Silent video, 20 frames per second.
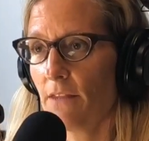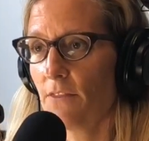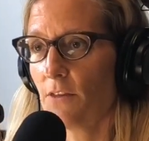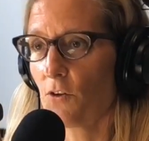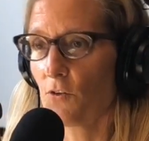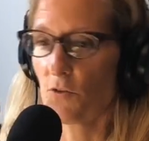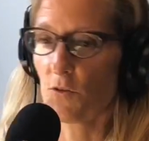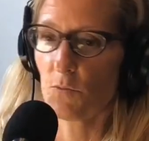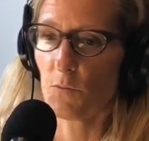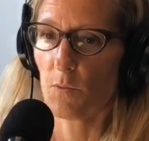
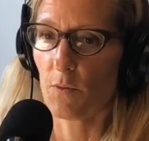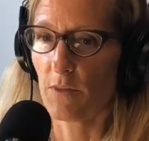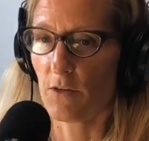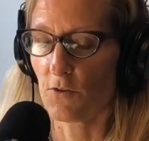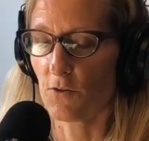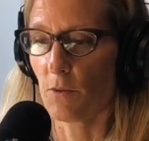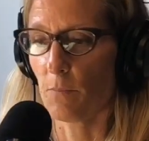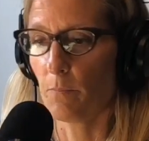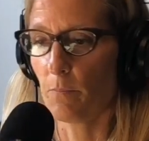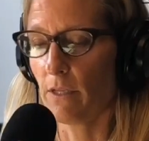There's
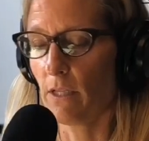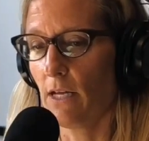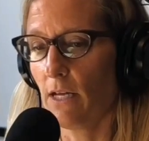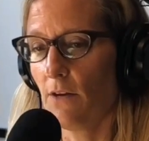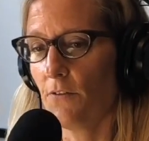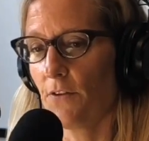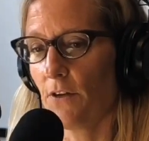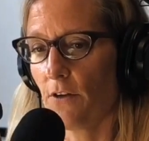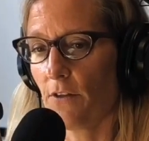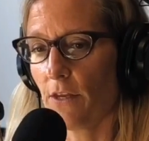a bill
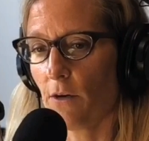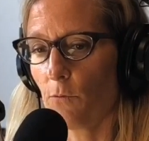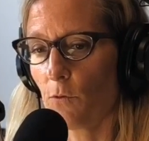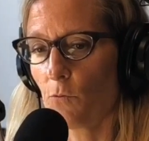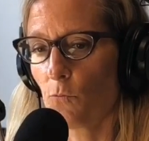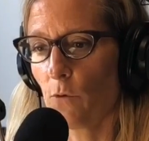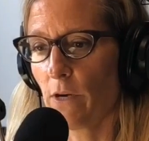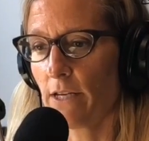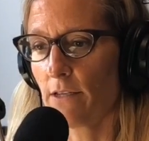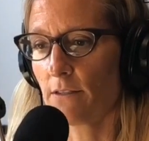out there that
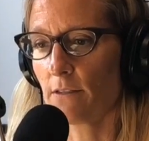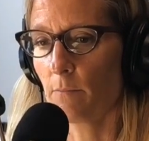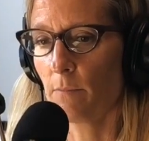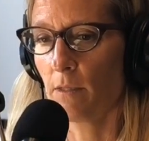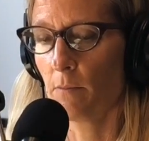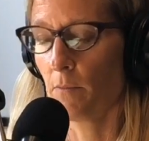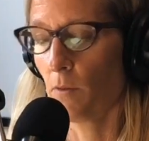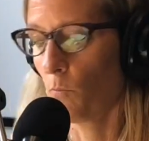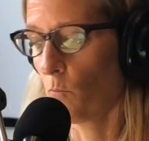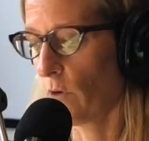would raise the
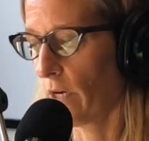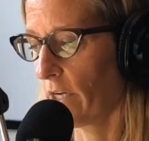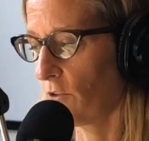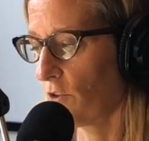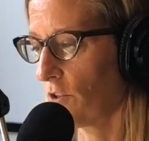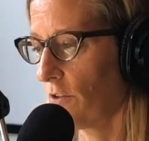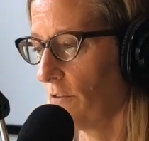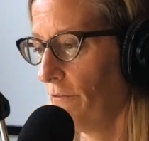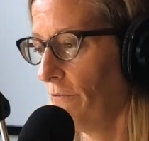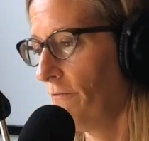minimum
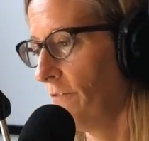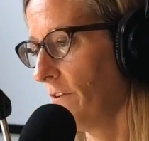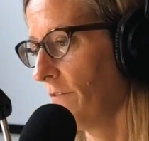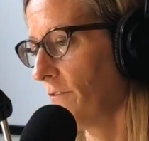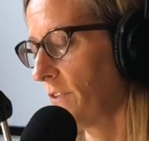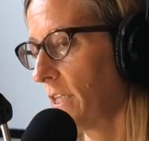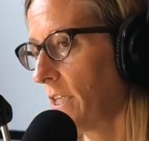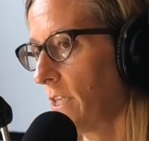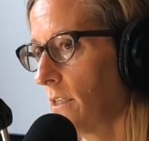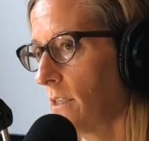wage to
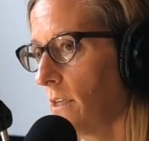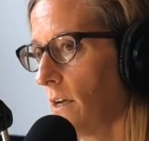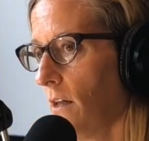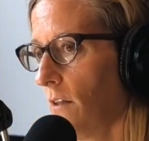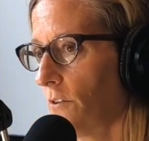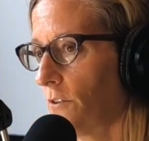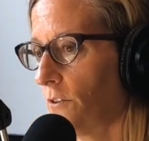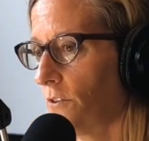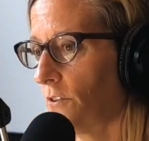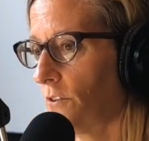
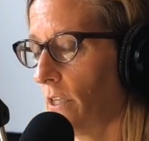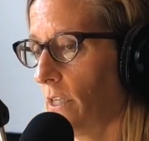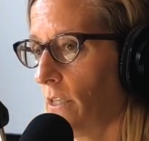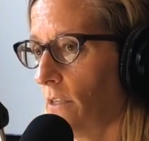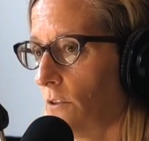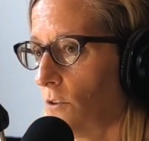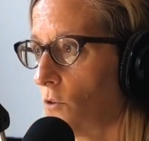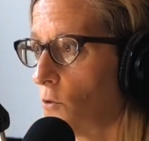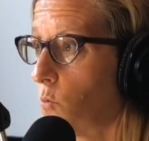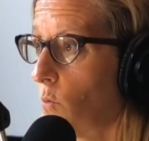$15
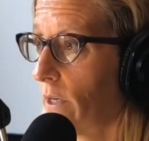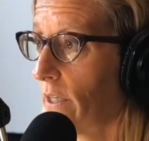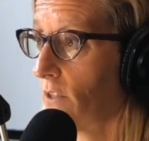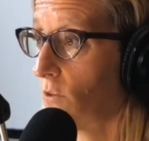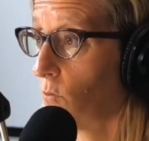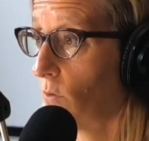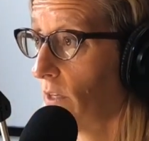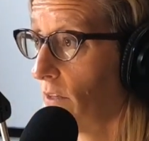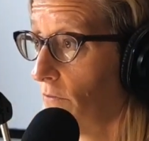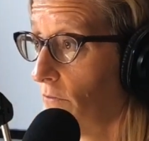in
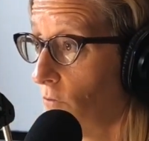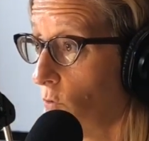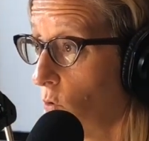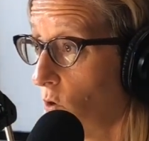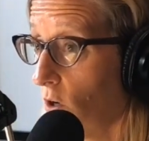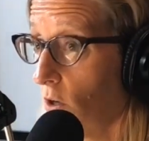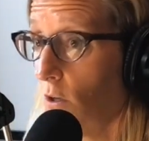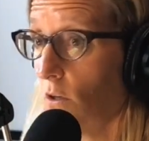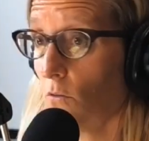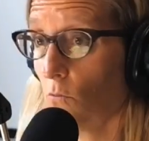
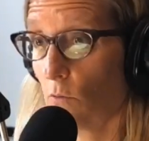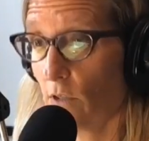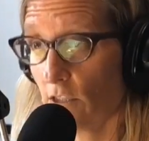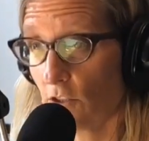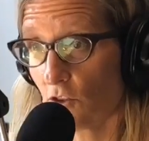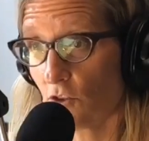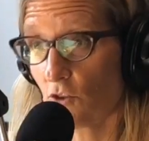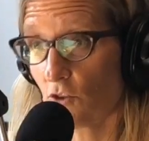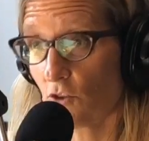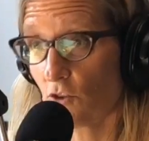2024,
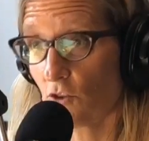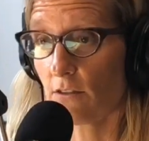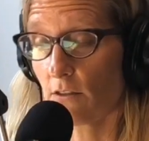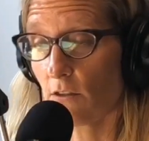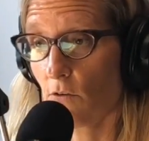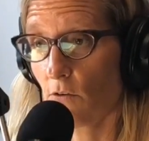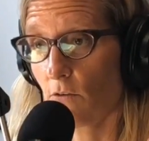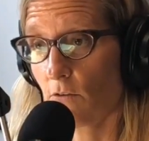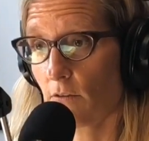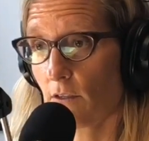which, just
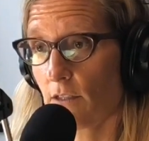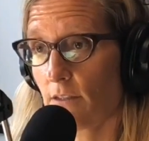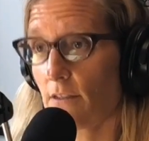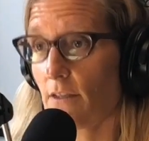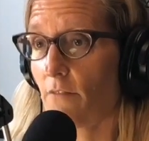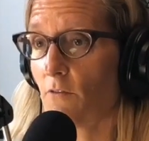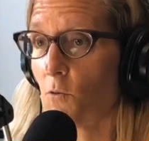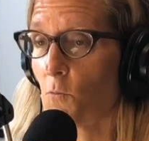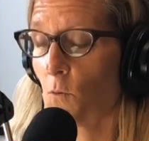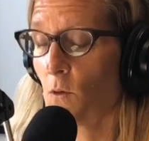so, because
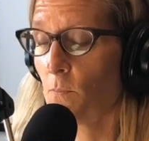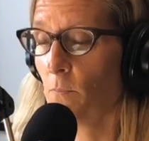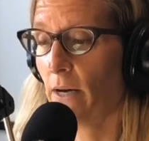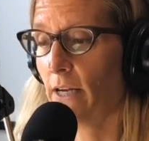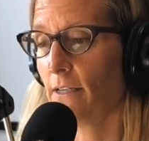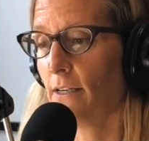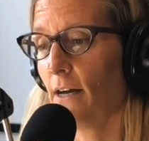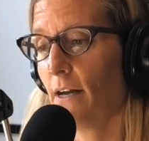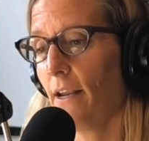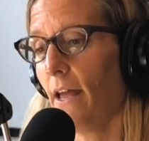everyone
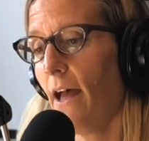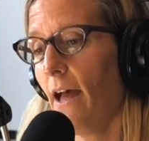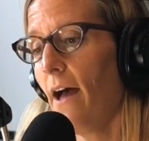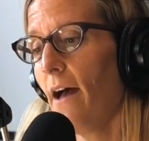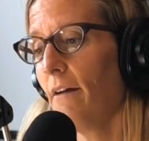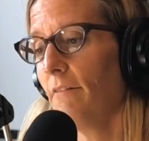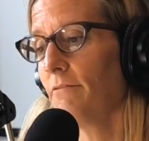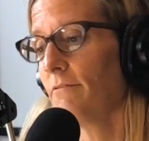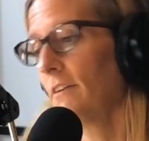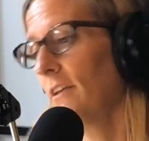might not
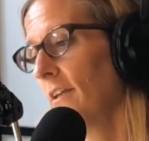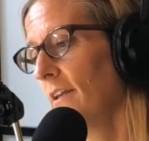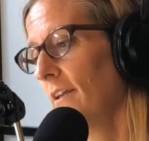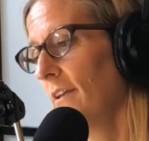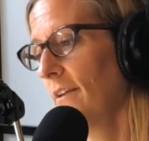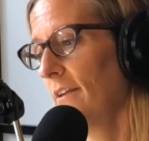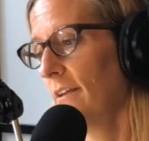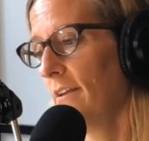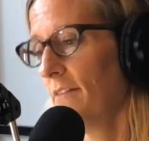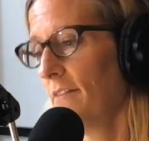have
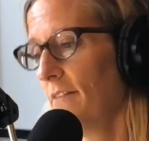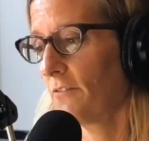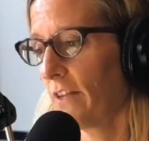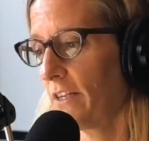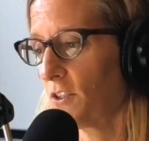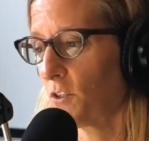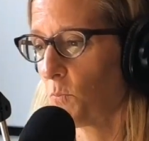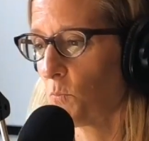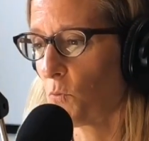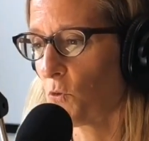
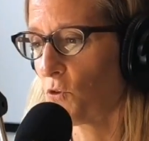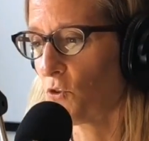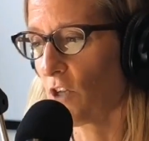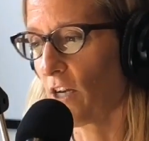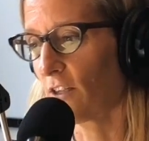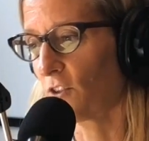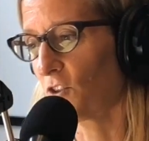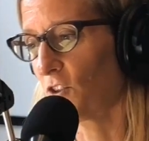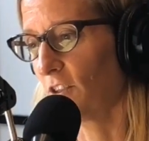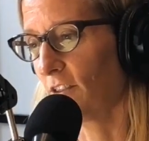inflation
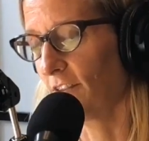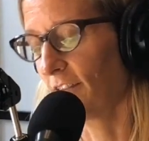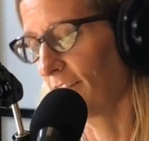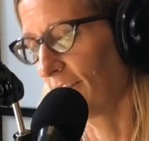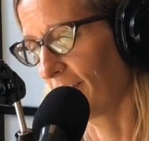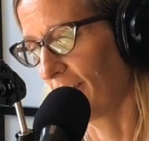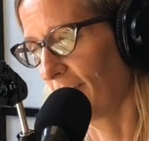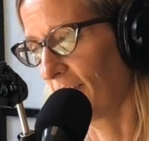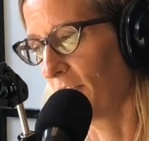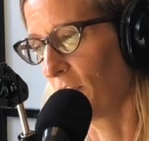
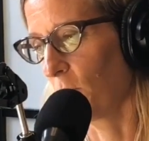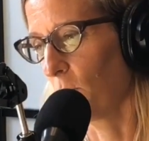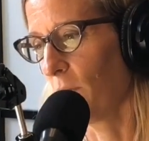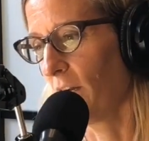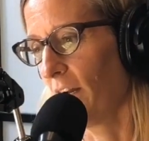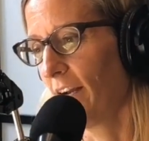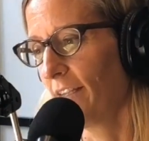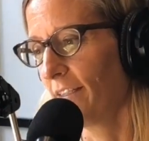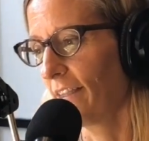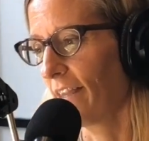projections in their
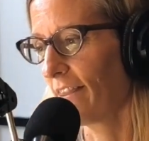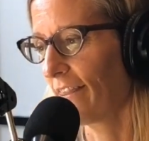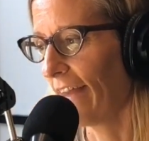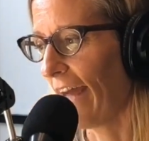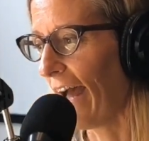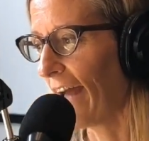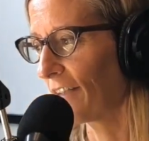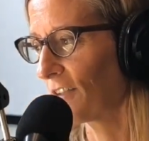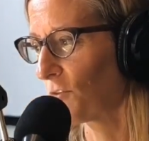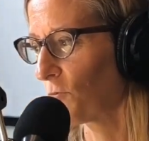mind,
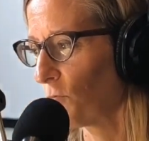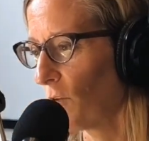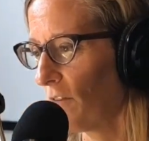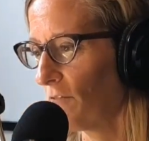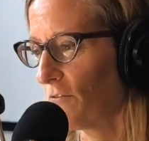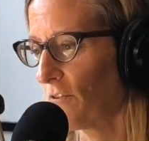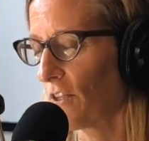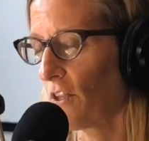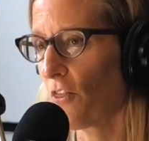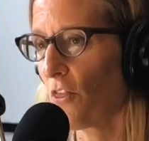that's
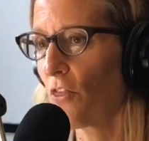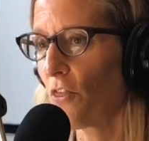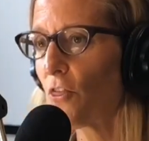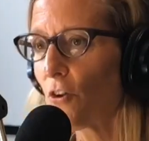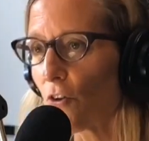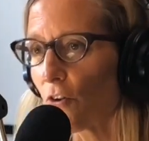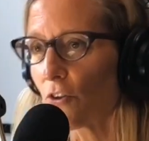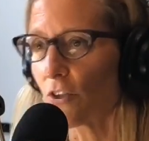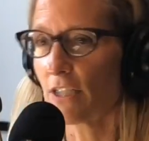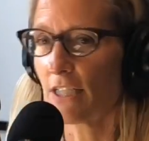roughly
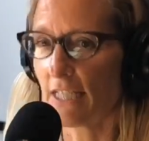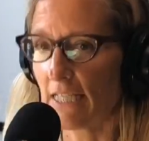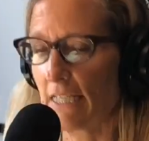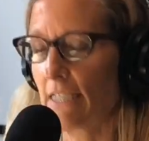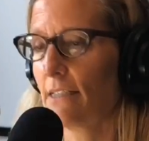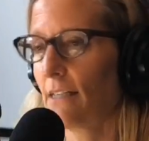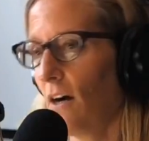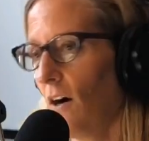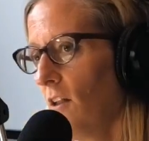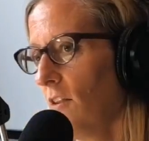
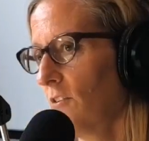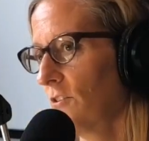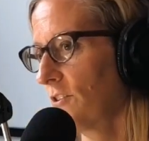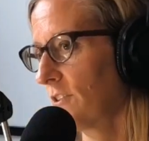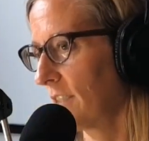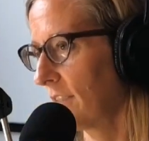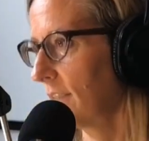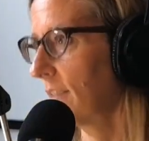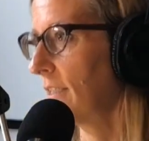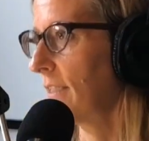
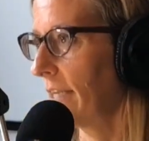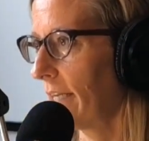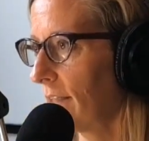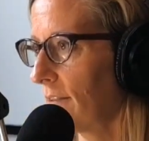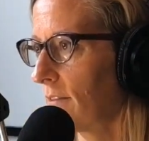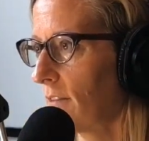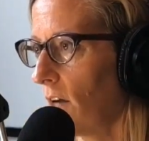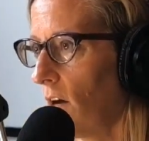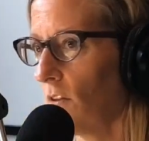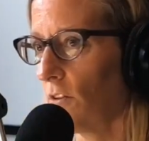$13 in
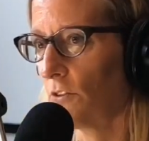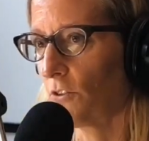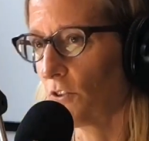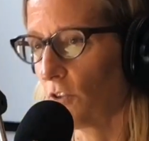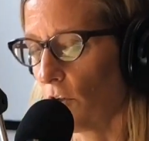today's dollars.